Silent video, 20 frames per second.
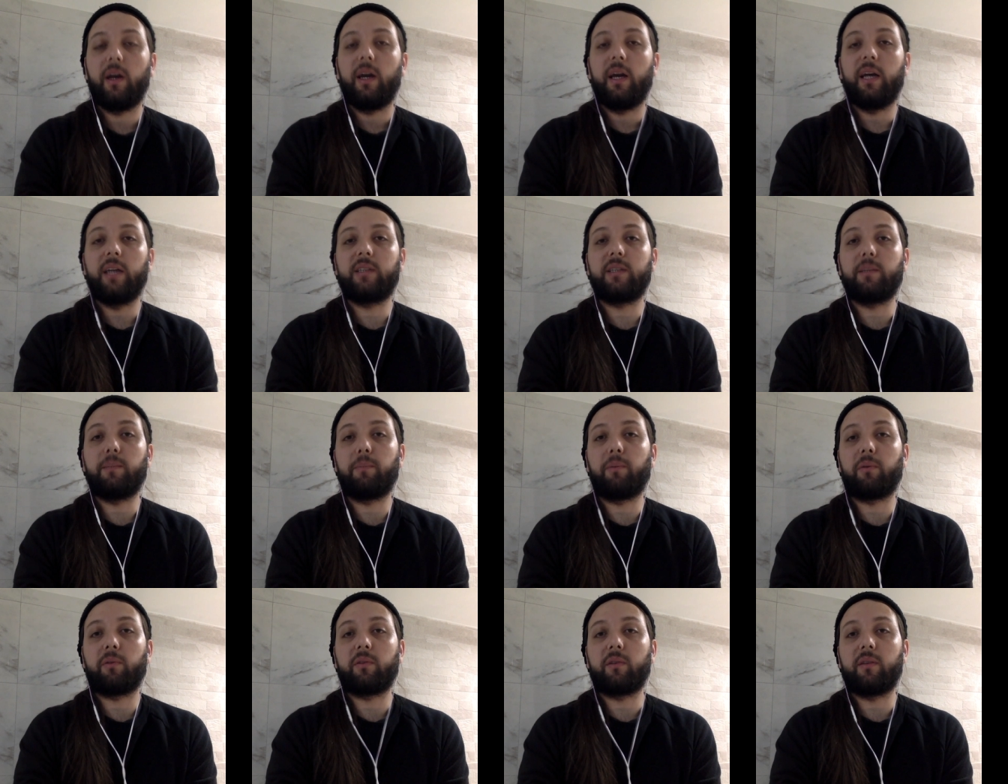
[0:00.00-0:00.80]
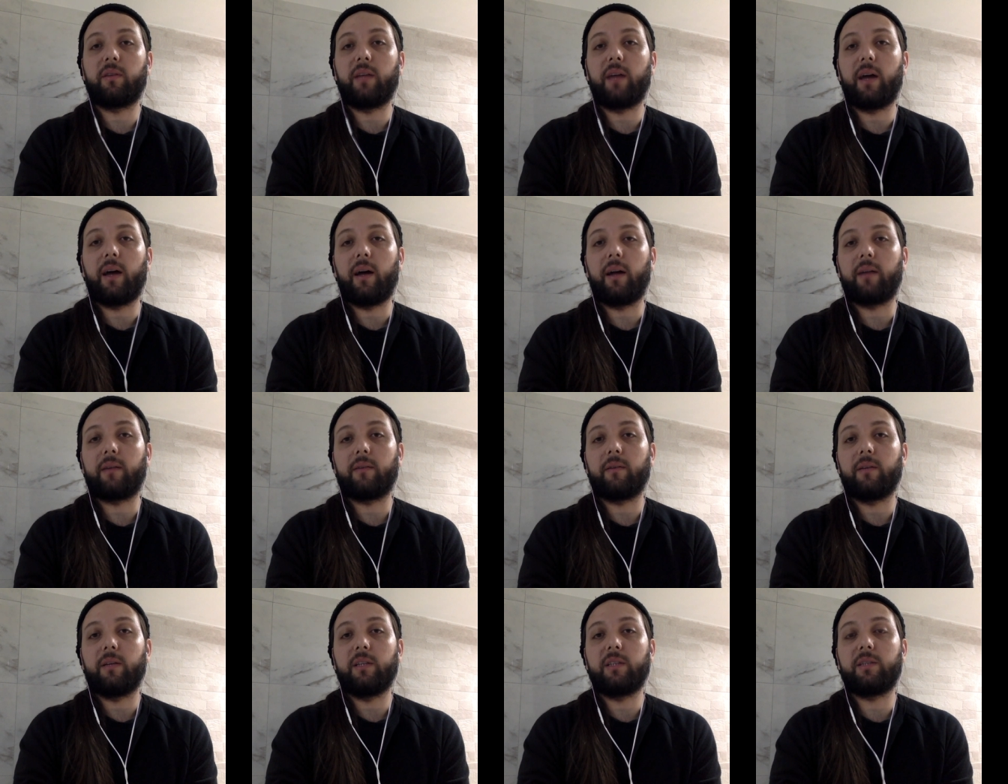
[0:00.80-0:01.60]
It's important
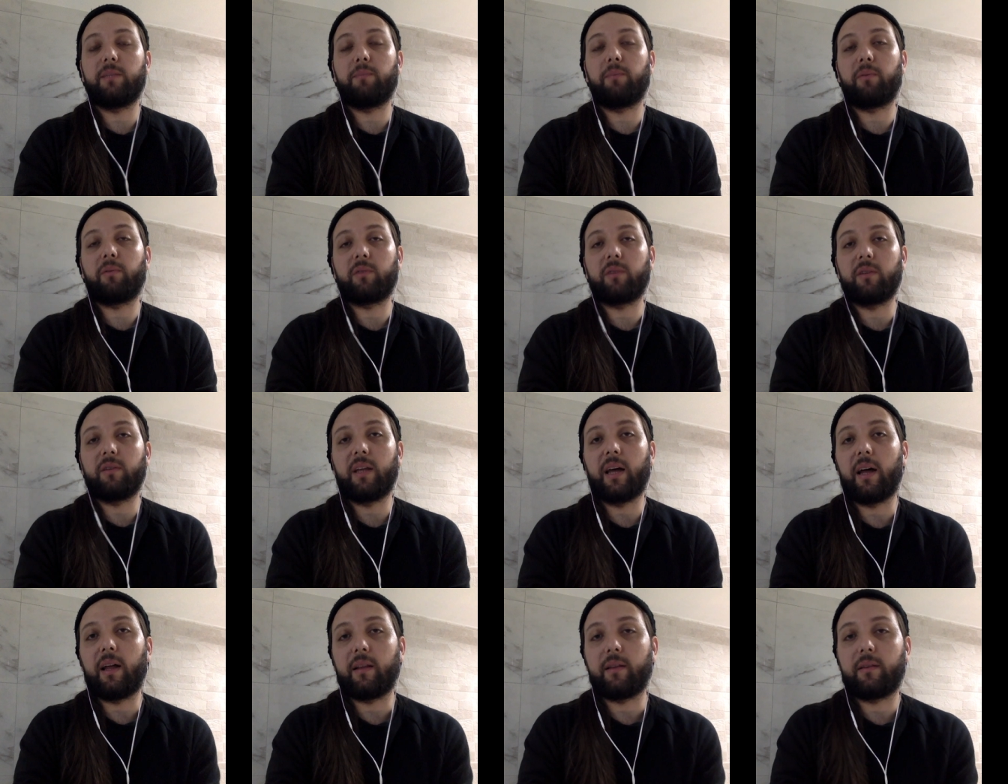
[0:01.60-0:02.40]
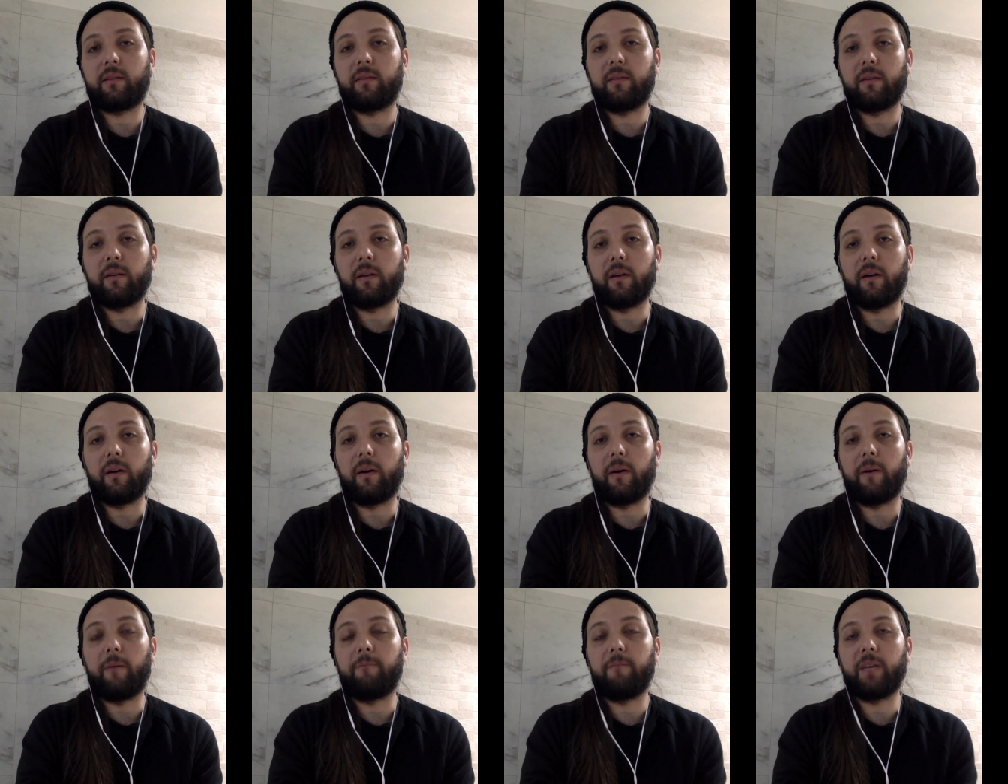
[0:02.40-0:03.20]
that
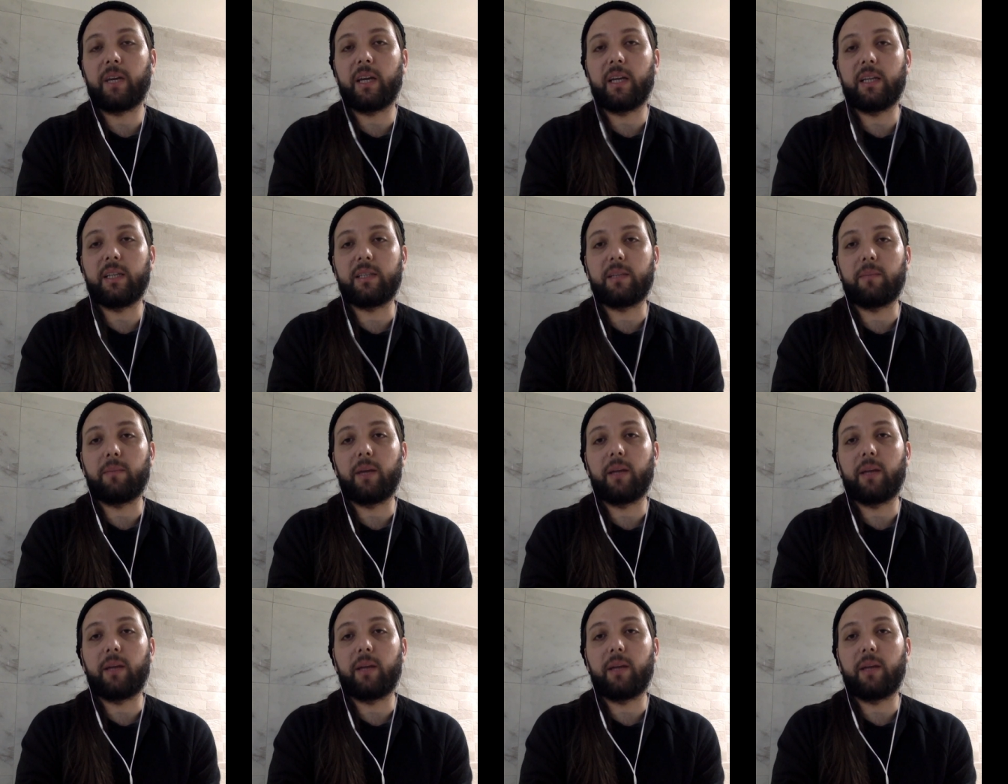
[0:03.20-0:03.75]
veganism